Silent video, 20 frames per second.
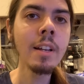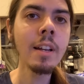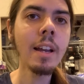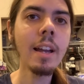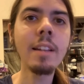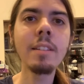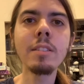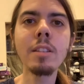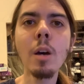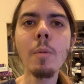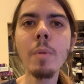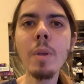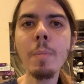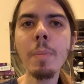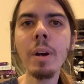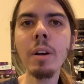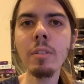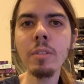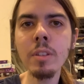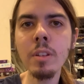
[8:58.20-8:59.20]
And tell me
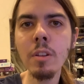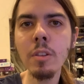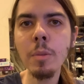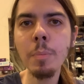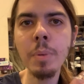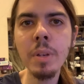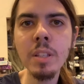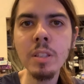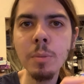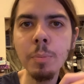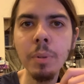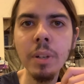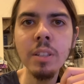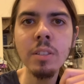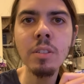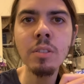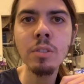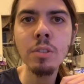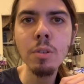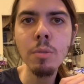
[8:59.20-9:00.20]
about, the pizza
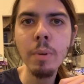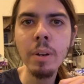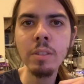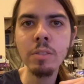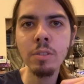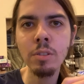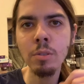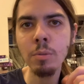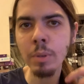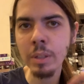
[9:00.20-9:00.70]
places you went to,